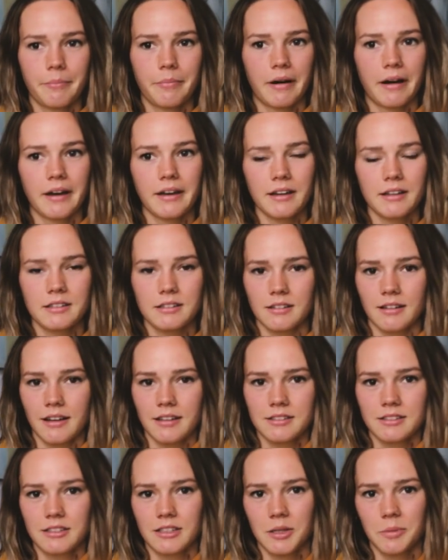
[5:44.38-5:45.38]
bikes,
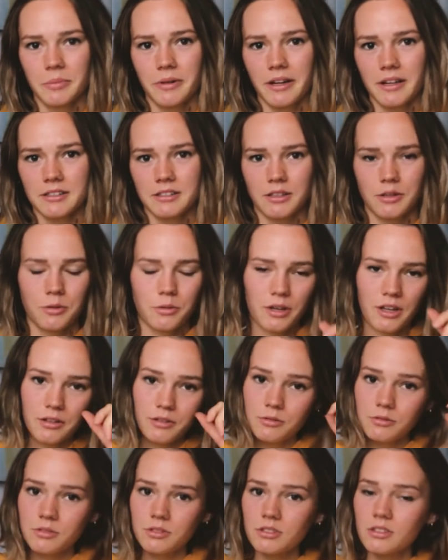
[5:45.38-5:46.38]
like city bikes that you
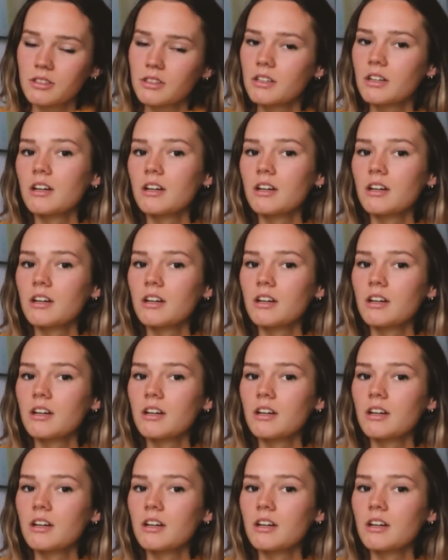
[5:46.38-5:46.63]
can use.